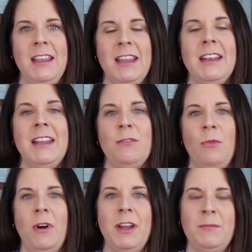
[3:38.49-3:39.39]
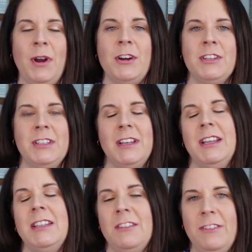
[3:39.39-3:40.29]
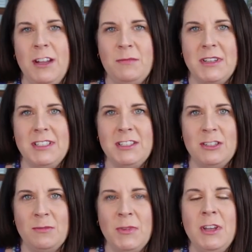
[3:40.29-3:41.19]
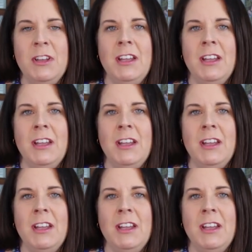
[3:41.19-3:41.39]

any one person in the family system.